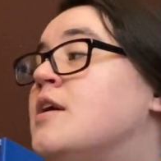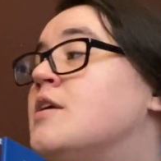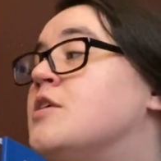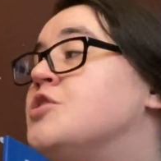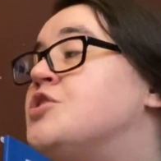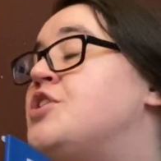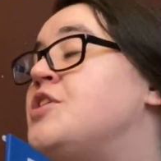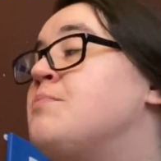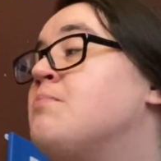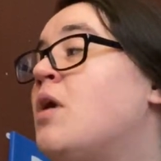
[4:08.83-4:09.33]

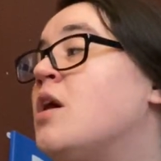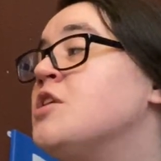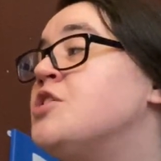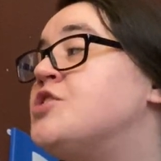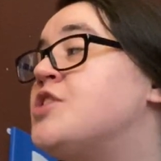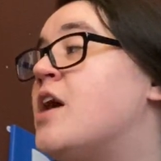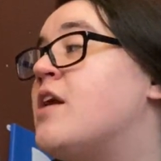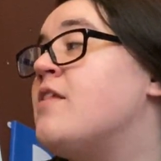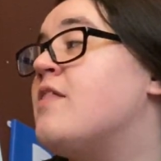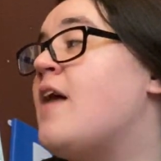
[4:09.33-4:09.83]
She
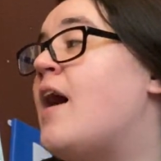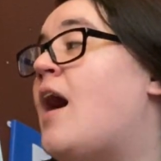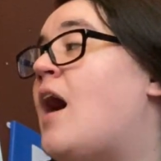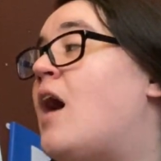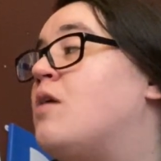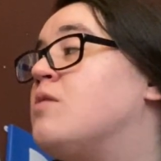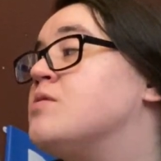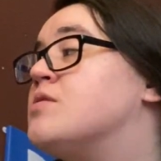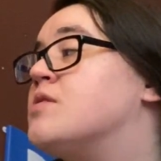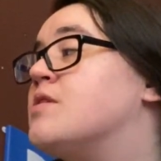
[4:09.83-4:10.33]
marched out of the
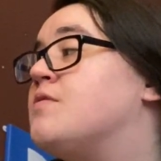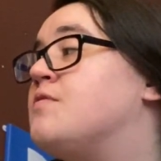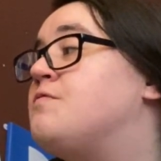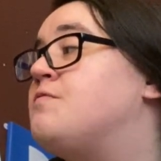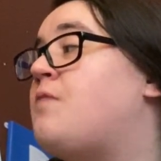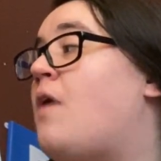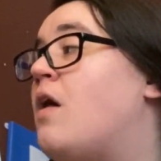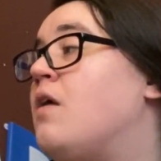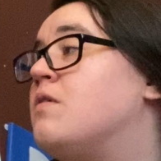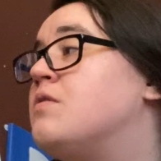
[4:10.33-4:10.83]
house and
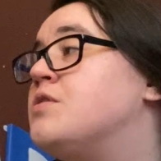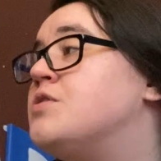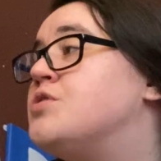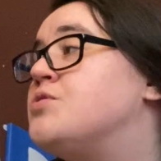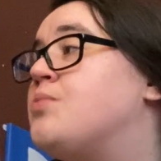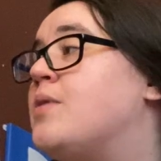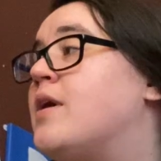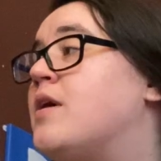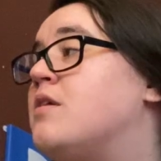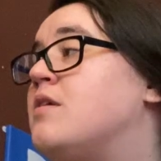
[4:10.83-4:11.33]
followed a
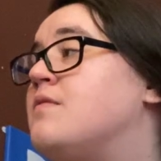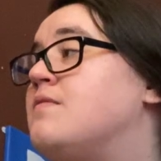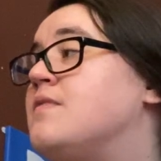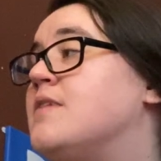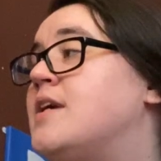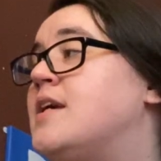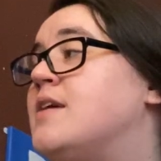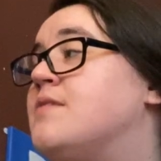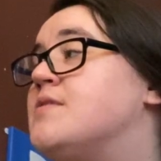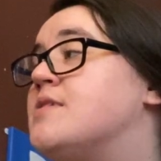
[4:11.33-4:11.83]
trail of
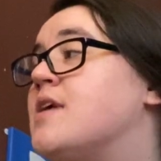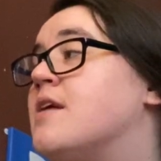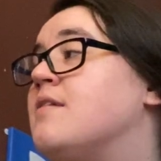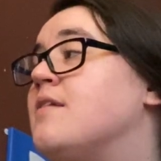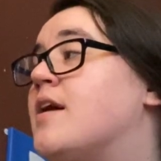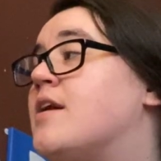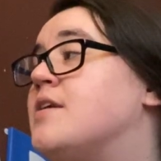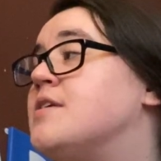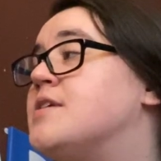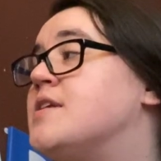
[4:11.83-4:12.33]
leaves that
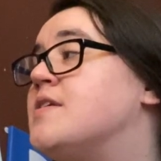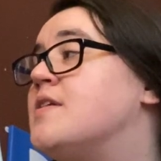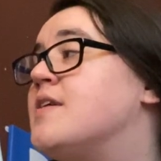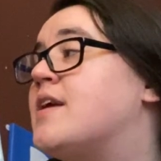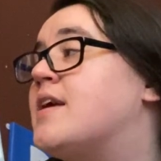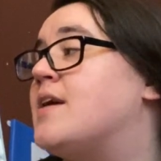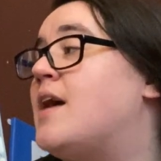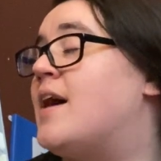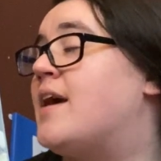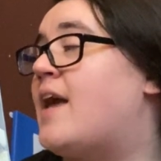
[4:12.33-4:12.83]
led her
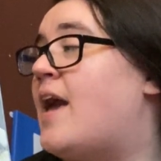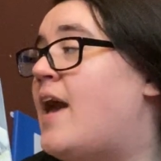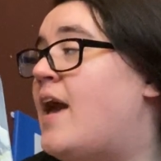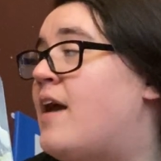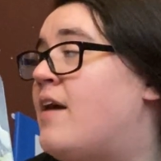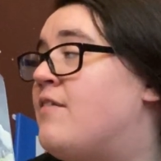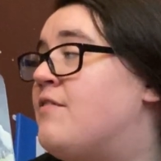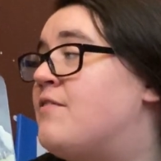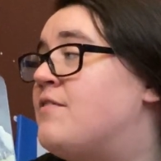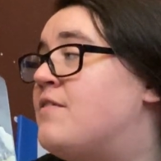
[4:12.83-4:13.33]
to a
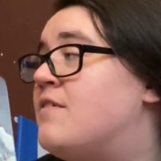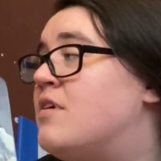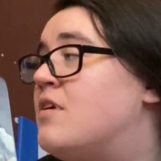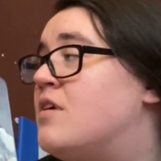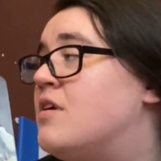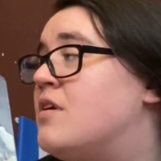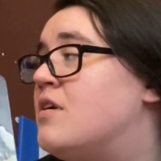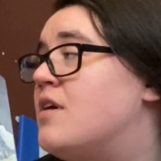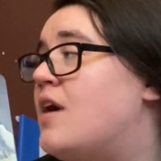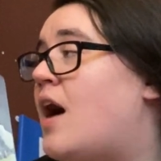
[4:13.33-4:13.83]
cave.
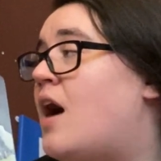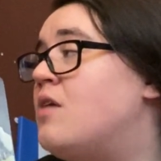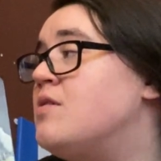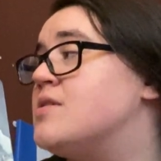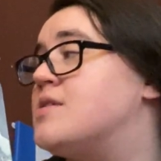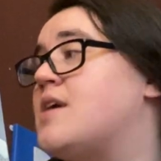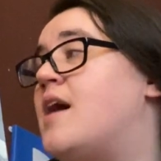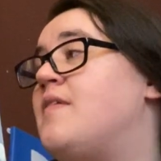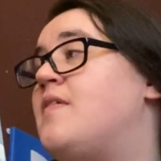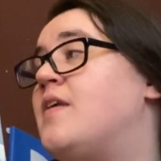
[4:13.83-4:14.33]

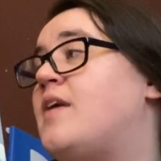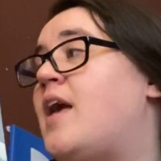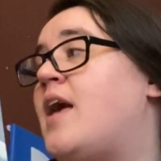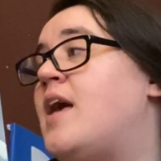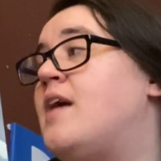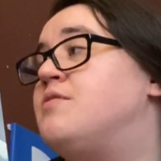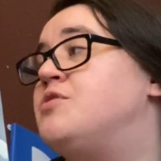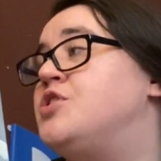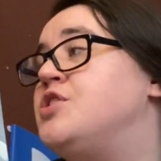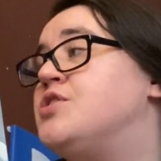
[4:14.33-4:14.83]
Outside the
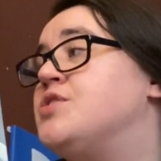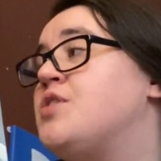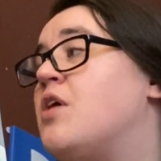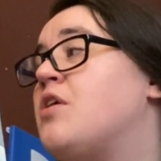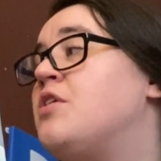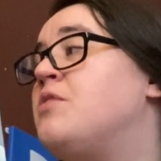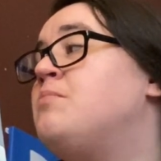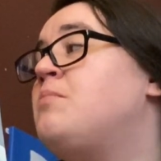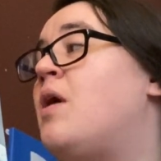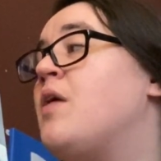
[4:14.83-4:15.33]
cave, she saw
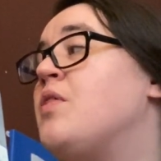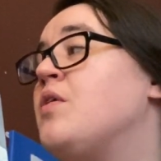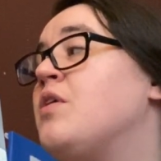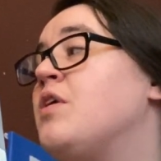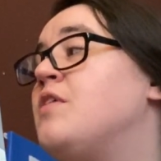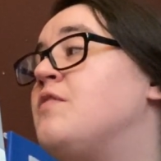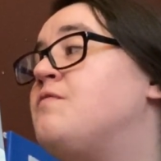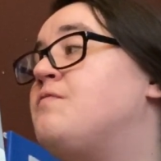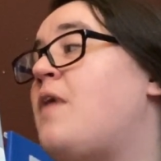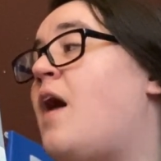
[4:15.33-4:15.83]
her mother
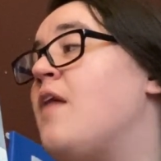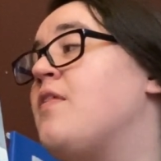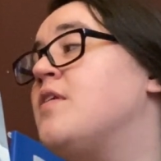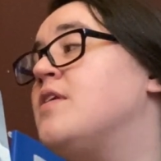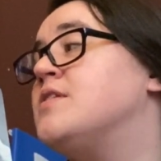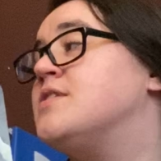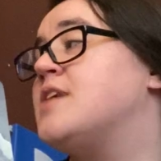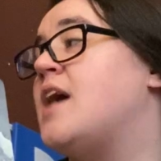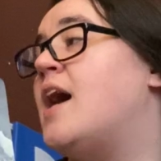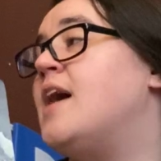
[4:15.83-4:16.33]
and
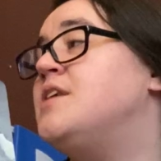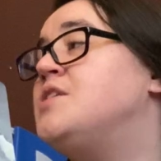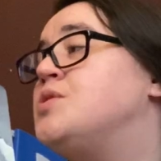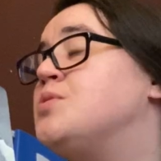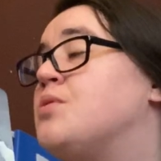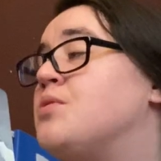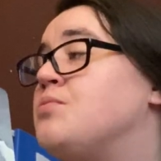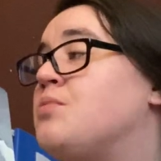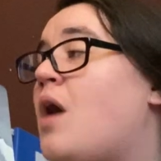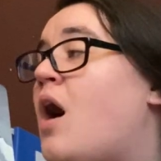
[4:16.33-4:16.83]
father tied
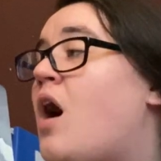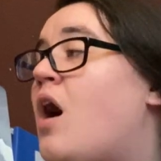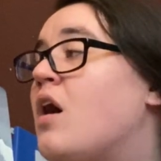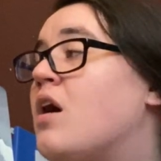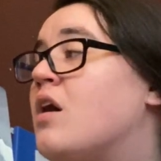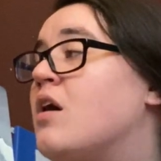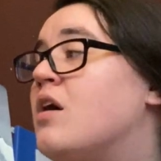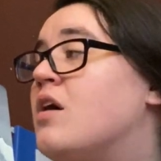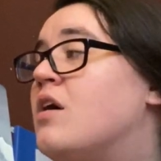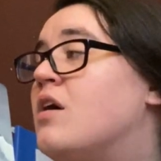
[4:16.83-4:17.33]
to a
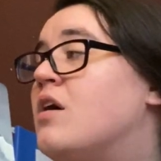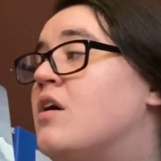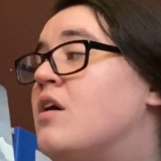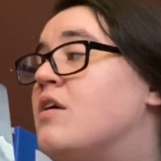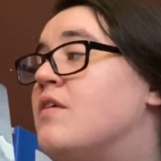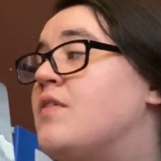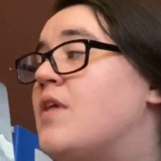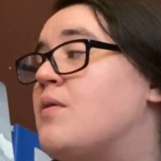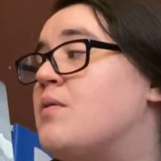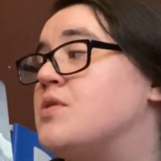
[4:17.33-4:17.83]
rock.
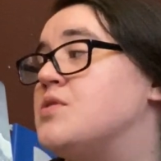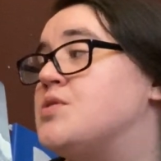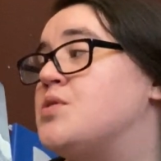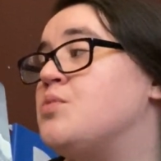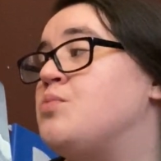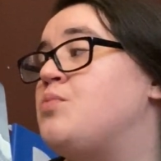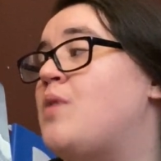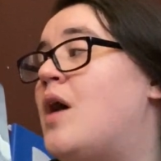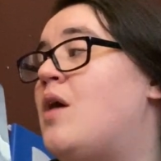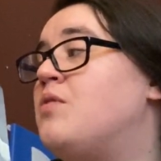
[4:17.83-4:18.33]
They were
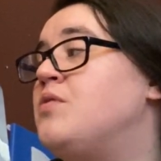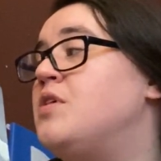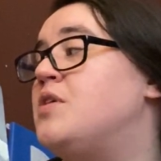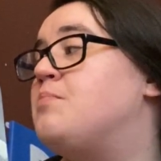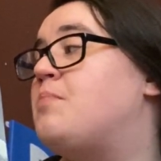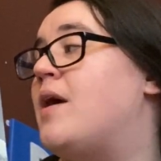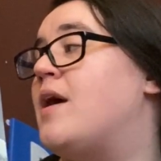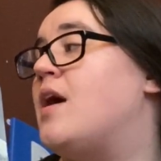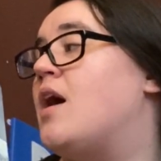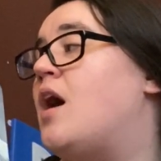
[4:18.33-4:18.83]
surrounded
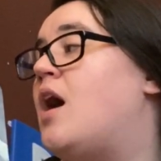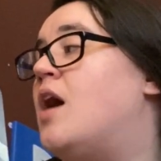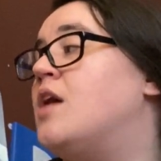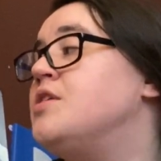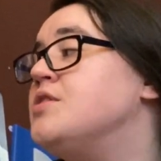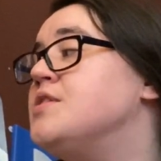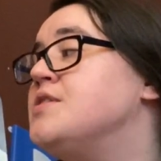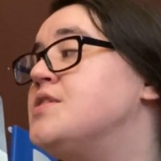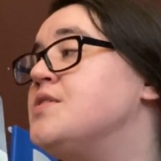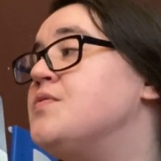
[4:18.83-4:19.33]
by
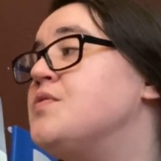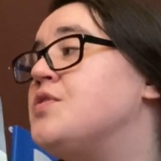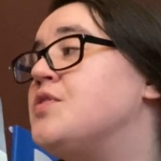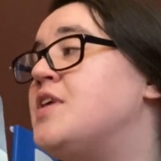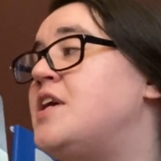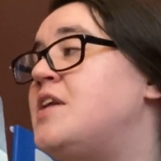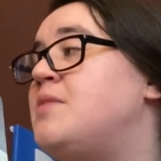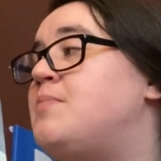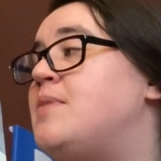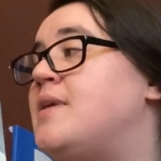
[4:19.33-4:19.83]
hundreds of
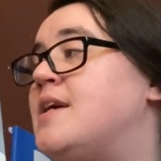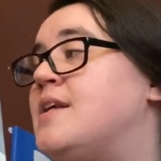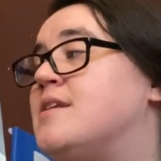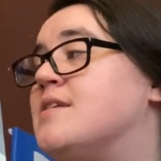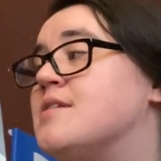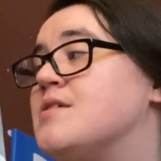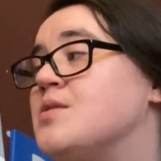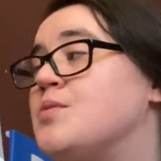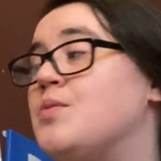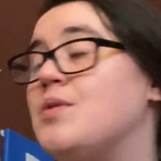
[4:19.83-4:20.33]
green
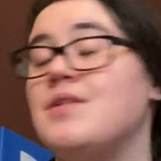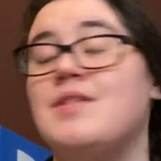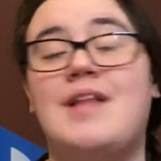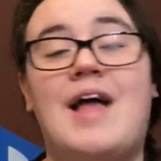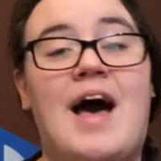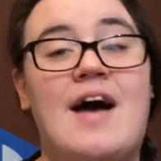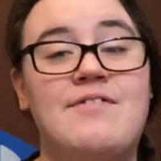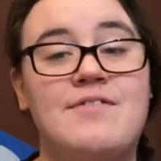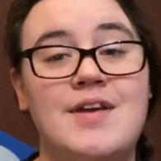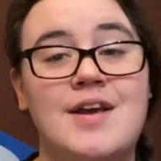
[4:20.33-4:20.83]
beans who were
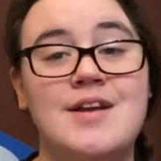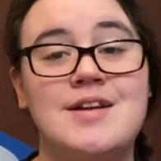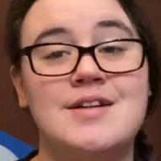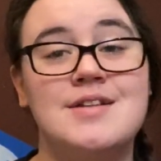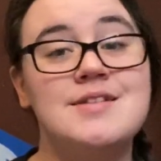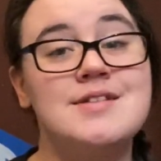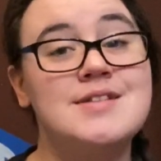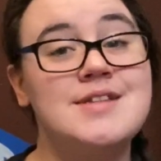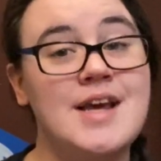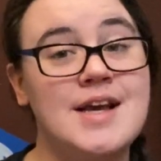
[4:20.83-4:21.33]
laughing
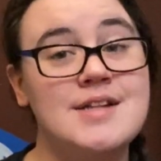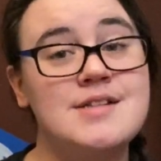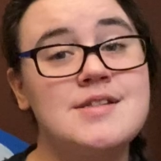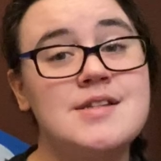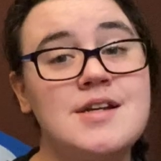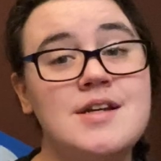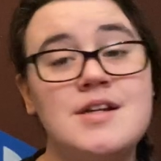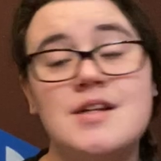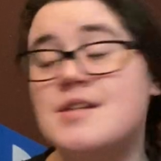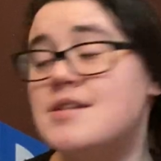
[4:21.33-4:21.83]
and
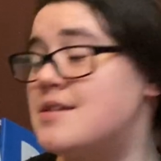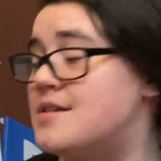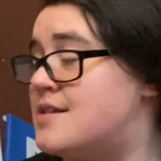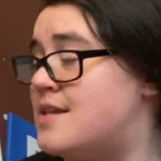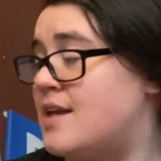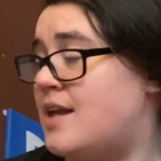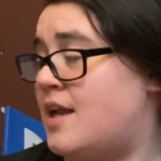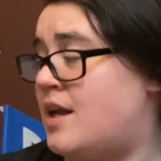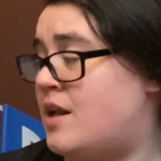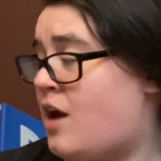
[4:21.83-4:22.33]
dancing and
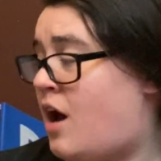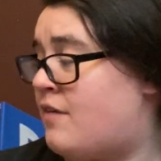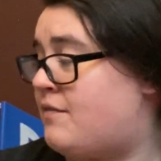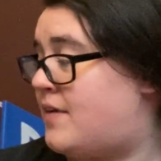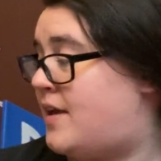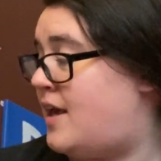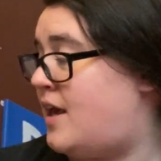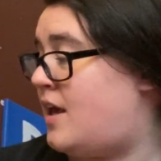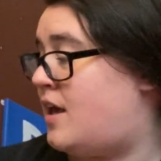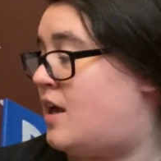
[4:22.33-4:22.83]
singing off
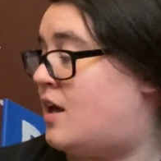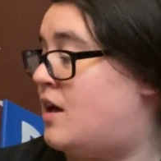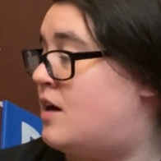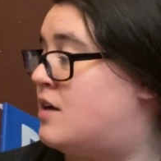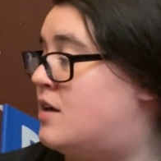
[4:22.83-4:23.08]
key.